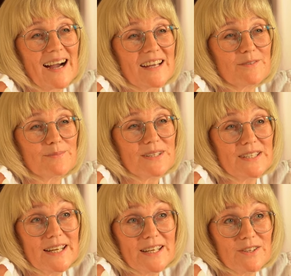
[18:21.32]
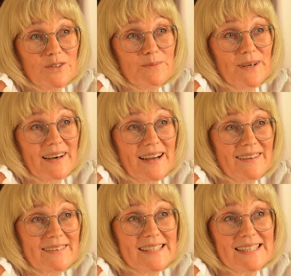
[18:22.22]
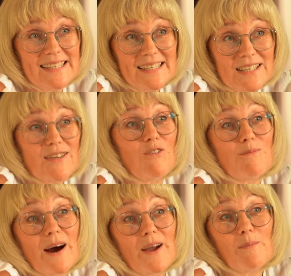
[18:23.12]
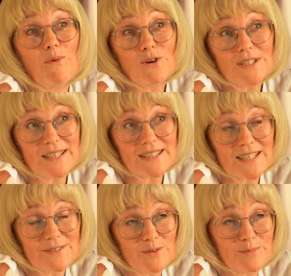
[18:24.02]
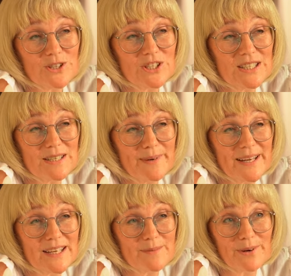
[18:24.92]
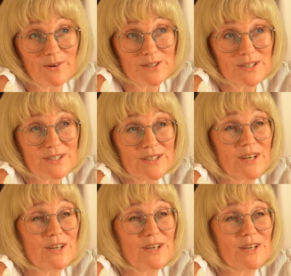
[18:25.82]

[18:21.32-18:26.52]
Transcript: I have been taking you behind the scenes of my most successful BJD making process.